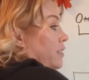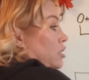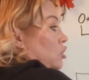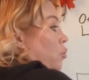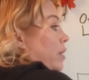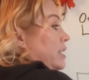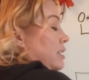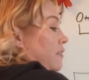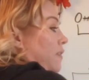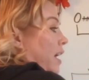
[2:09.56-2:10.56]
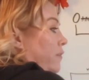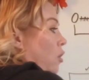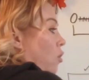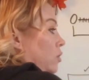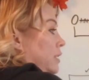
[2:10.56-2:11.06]
Is 25 a
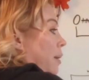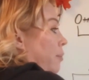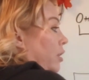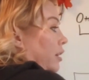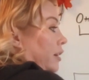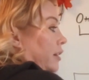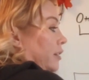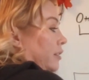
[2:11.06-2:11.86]
whole number?